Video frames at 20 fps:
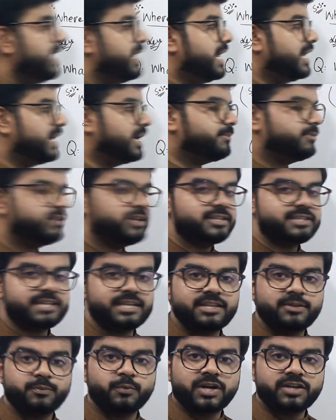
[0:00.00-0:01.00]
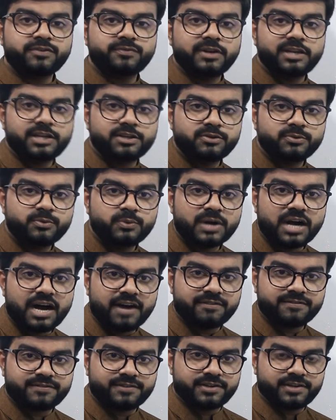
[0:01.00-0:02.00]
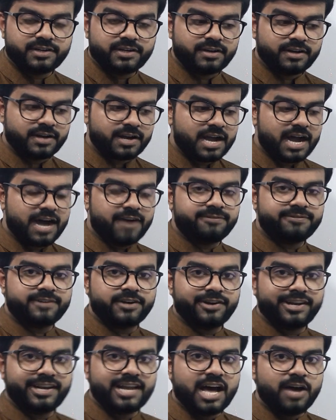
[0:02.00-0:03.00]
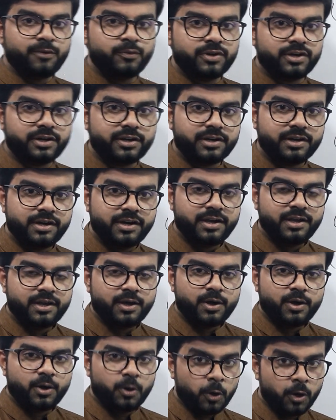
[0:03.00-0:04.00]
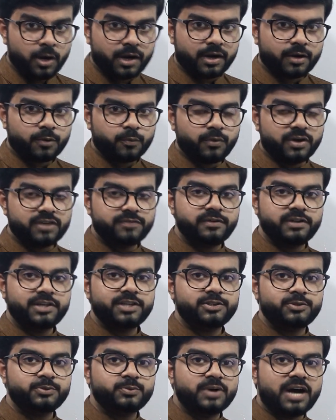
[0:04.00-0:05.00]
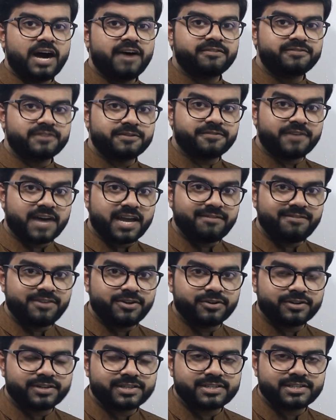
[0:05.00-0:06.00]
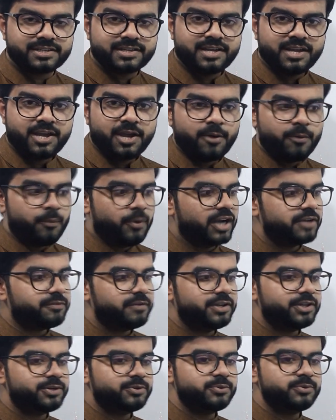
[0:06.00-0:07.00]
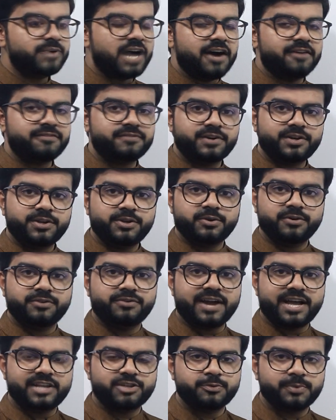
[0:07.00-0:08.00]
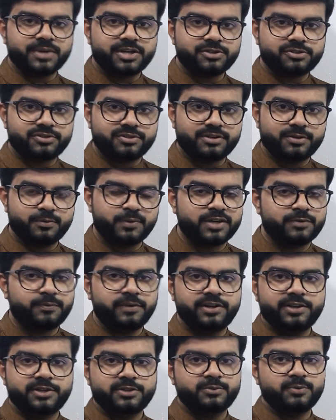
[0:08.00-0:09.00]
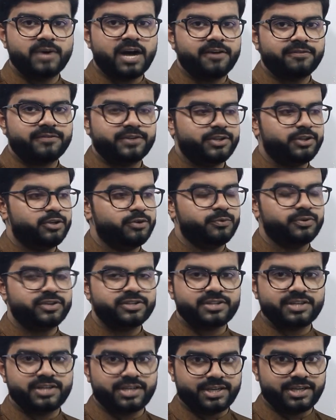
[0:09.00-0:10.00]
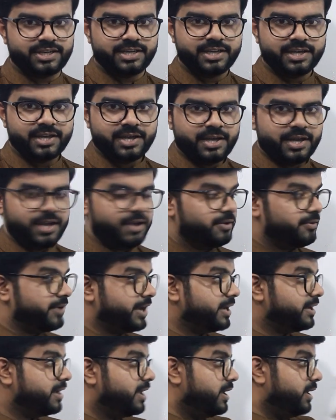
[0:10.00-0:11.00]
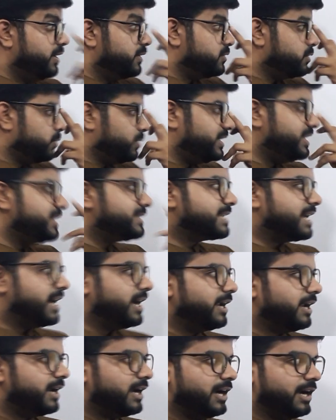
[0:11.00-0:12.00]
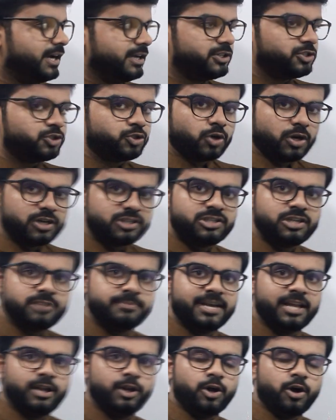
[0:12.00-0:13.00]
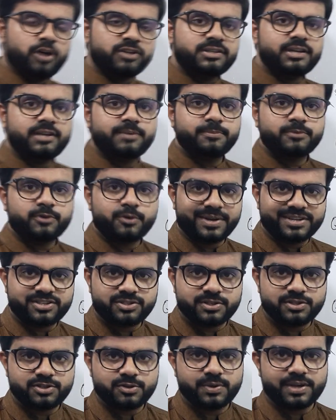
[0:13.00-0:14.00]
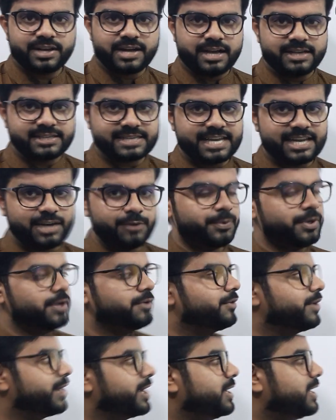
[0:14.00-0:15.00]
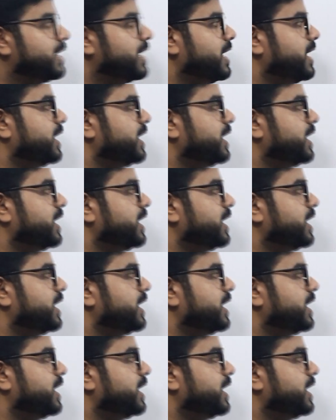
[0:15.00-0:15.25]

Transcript: Like I'm gonna say that what will you do after an hour? Or what will you do after 5 years? What will you do after your graduation? What will you do after university? Right? So these are short-term and long-term questions you can ask anyone, right?